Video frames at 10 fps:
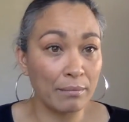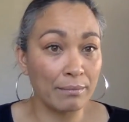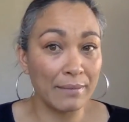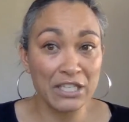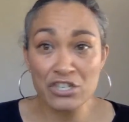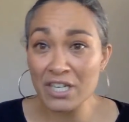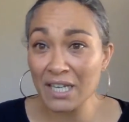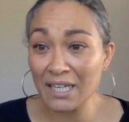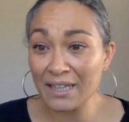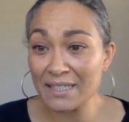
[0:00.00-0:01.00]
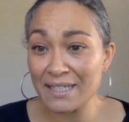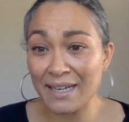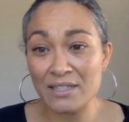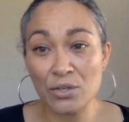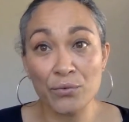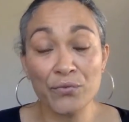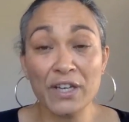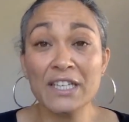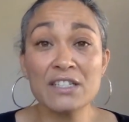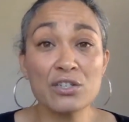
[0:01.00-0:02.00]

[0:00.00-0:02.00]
mentioning anything today, so fingers